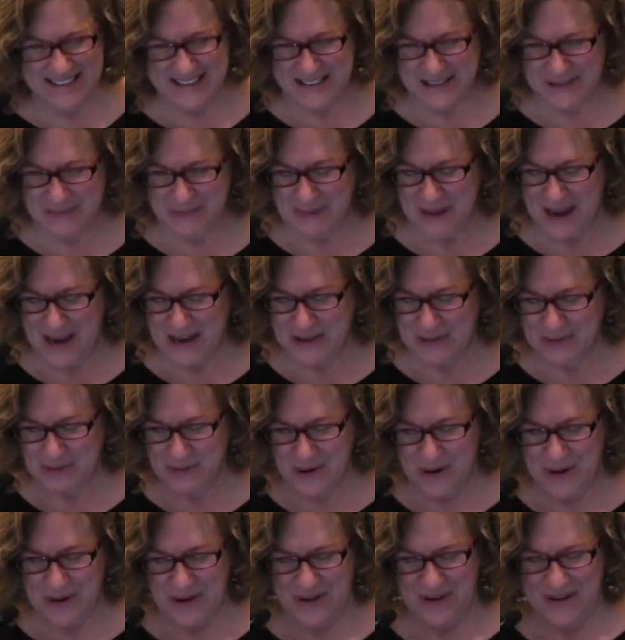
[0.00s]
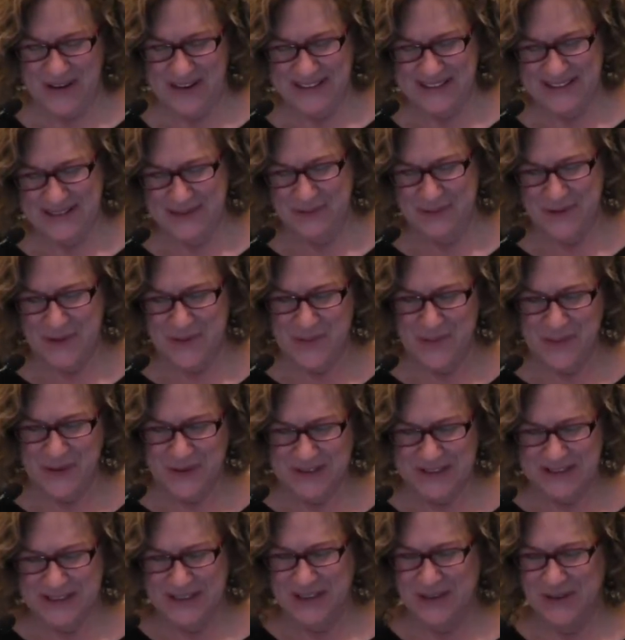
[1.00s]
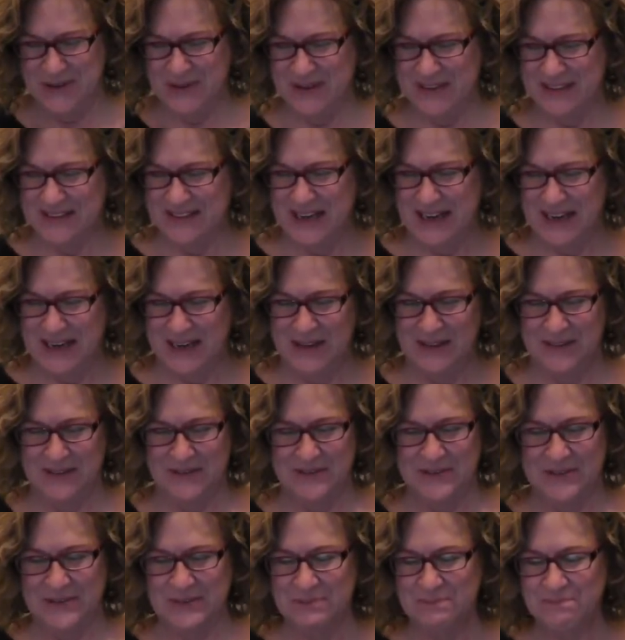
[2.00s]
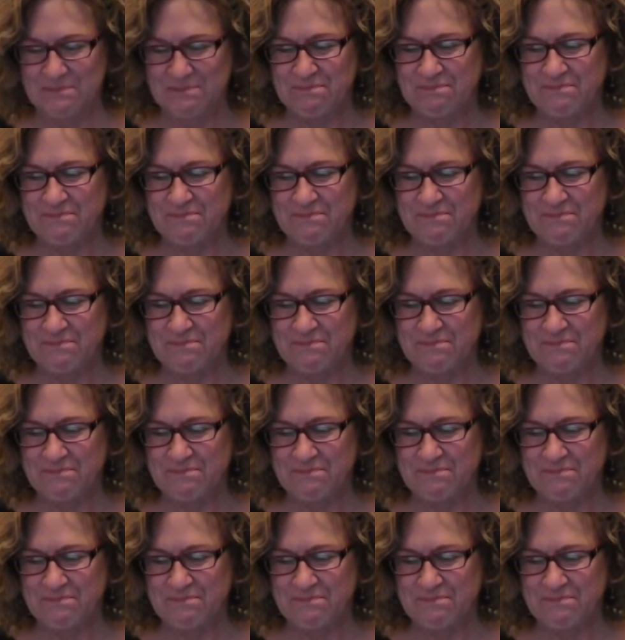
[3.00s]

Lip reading: to splash water on some of the more senior executives.